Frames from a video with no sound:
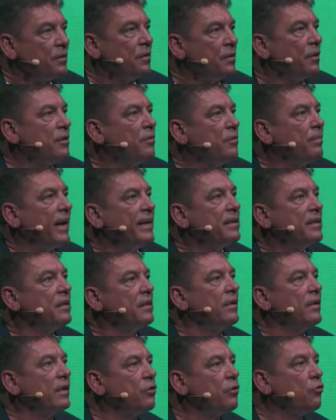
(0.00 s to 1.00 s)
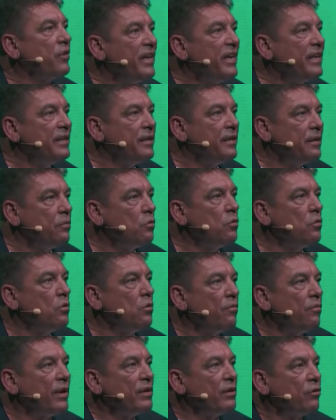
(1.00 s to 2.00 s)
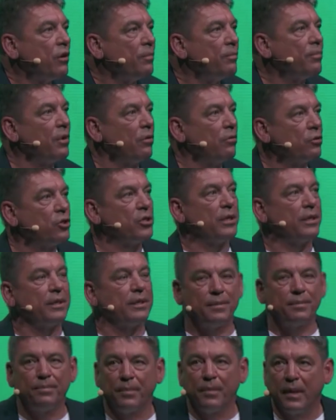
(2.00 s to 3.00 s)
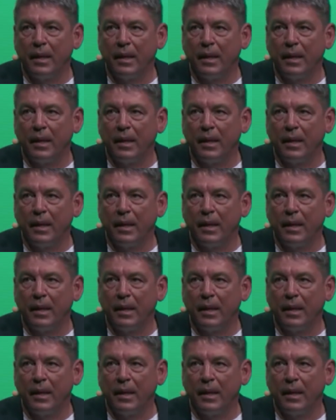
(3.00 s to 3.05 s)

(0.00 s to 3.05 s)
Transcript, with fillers: Your, your Byton will greet you when you approach it.